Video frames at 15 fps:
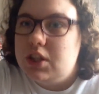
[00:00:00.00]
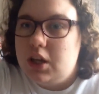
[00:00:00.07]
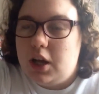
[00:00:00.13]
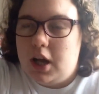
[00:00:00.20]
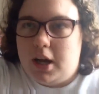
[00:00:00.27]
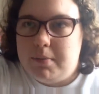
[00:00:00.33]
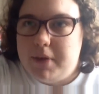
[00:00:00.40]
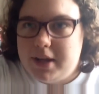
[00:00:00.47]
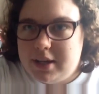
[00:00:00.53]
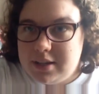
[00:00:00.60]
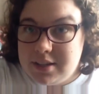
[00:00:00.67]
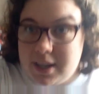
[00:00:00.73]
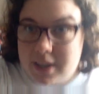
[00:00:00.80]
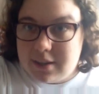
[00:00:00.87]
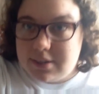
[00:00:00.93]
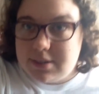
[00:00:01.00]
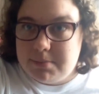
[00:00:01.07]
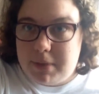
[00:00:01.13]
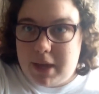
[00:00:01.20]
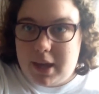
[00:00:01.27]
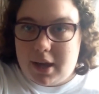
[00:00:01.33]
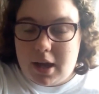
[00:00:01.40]
any NYX
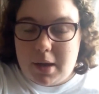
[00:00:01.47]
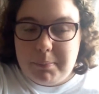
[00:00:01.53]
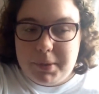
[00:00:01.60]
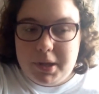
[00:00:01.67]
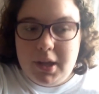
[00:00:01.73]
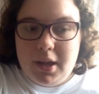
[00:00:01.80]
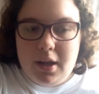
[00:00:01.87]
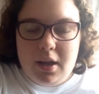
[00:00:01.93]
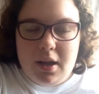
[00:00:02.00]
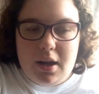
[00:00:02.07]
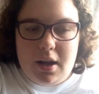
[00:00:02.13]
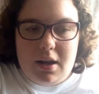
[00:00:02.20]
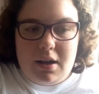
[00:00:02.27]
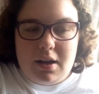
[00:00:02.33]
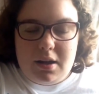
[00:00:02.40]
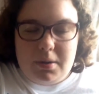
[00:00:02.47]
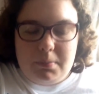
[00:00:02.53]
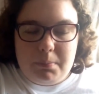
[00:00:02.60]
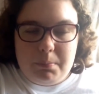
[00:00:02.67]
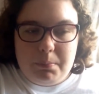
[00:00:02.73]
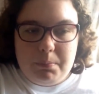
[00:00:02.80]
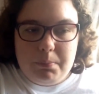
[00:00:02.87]
makeup
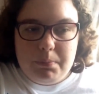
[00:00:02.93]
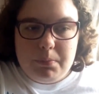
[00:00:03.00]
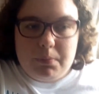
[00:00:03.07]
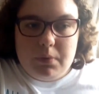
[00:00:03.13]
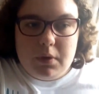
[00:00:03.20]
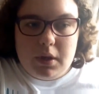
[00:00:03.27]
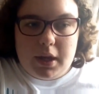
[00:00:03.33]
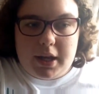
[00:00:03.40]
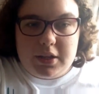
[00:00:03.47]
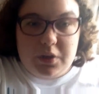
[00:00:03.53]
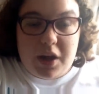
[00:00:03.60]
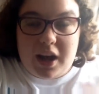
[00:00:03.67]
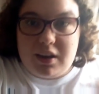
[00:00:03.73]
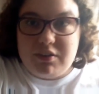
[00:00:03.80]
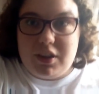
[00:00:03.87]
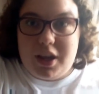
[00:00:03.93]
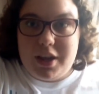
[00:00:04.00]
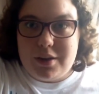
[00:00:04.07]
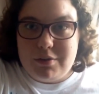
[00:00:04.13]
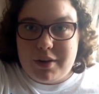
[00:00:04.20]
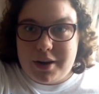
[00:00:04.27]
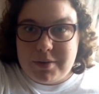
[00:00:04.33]
and you have
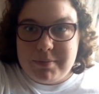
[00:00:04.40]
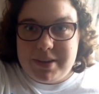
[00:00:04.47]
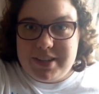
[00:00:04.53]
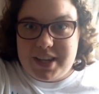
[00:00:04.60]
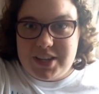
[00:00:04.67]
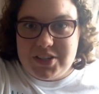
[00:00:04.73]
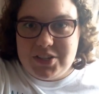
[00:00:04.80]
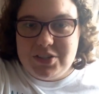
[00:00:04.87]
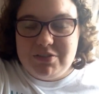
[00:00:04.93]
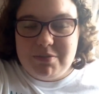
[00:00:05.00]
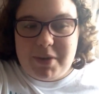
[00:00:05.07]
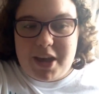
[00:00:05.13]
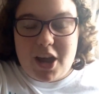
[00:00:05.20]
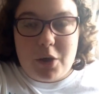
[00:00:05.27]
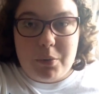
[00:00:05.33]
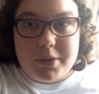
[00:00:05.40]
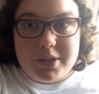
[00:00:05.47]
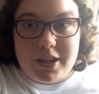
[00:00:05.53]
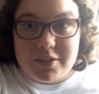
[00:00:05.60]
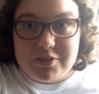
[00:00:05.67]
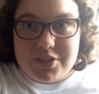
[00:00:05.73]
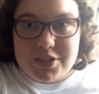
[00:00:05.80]
like recommendations for me, I would
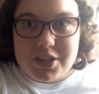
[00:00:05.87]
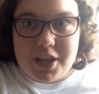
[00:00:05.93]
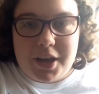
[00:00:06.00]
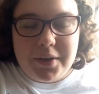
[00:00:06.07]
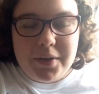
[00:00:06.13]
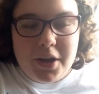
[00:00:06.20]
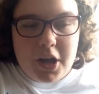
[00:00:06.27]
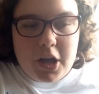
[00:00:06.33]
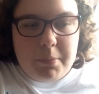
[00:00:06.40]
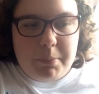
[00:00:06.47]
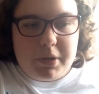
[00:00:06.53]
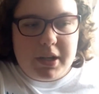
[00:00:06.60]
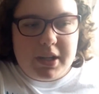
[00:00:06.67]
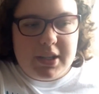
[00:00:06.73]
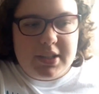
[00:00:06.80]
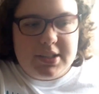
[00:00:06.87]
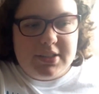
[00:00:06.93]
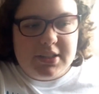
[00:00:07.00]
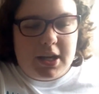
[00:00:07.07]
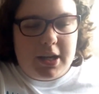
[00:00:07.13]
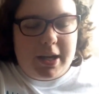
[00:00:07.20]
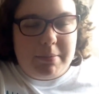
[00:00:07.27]
love to know because
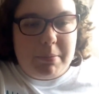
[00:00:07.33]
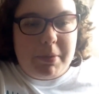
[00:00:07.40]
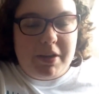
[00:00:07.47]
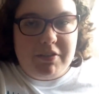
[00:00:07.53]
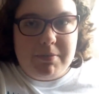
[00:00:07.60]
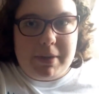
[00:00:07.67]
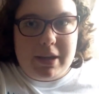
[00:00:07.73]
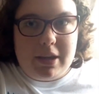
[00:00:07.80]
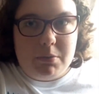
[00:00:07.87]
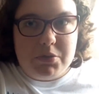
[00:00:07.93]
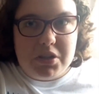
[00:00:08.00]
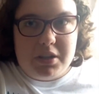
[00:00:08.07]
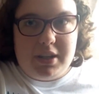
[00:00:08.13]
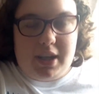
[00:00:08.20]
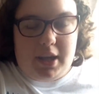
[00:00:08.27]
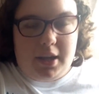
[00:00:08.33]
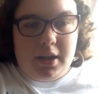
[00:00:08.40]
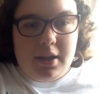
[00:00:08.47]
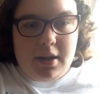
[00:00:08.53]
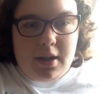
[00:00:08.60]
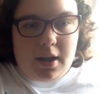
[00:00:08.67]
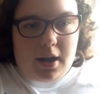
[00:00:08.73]
I am a bit of a makeup junkie.
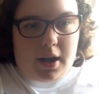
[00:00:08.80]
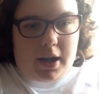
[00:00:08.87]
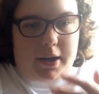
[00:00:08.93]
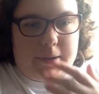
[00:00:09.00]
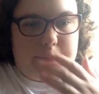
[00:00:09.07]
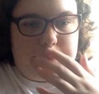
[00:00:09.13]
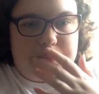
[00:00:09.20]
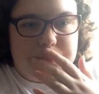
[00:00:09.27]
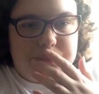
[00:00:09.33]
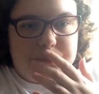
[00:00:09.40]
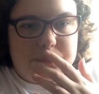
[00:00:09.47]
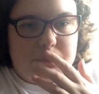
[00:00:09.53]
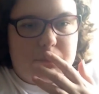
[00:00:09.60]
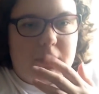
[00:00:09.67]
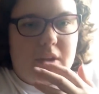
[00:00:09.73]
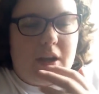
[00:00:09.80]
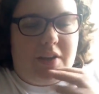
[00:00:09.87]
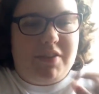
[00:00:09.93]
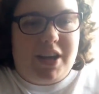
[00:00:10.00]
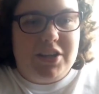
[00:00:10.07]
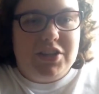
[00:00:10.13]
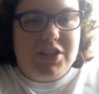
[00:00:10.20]
I've
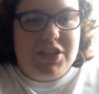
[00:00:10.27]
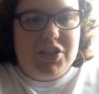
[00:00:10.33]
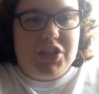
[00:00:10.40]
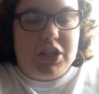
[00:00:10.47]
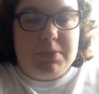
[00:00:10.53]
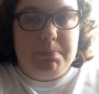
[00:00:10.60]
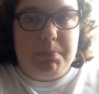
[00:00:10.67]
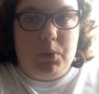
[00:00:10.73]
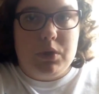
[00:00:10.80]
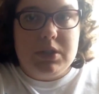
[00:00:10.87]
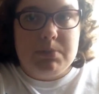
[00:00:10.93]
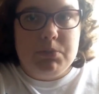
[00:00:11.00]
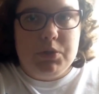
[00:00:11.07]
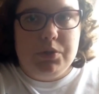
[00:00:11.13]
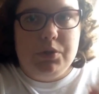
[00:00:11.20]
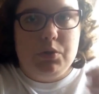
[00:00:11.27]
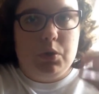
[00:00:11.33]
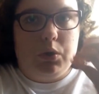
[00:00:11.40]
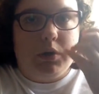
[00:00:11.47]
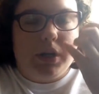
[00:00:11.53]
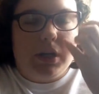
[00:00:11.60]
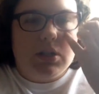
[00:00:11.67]
actually just bought some new
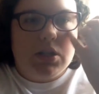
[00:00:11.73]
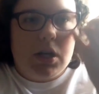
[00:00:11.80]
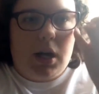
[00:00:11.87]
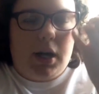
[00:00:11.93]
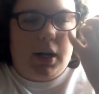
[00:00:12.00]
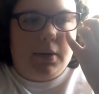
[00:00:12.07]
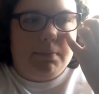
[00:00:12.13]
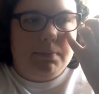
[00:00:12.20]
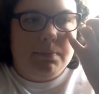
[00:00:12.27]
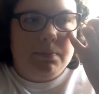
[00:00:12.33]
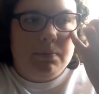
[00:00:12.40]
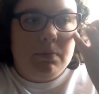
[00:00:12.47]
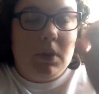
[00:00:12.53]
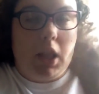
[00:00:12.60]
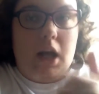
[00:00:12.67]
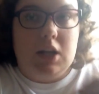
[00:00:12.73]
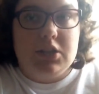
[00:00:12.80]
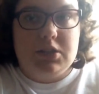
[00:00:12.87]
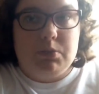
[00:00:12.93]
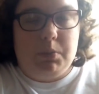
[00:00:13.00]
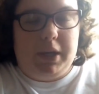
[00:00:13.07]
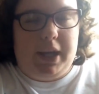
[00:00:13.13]
storage
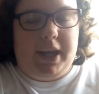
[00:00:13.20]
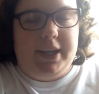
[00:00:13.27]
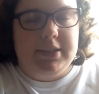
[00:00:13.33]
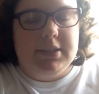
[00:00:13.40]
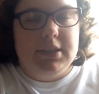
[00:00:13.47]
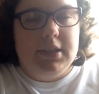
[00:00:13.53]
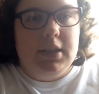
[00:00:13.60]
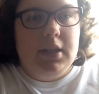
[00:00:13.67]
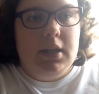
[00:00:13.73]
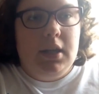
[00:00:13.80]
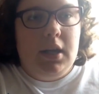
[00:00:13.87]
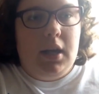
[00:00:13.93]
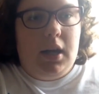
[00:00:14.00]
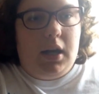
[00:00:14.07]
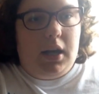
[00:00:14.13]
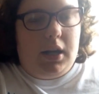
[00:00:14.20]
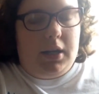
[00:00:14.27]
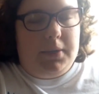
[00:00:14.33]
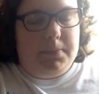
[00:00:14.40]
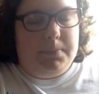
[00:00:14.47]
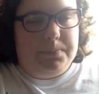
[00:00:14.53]
last weekend. I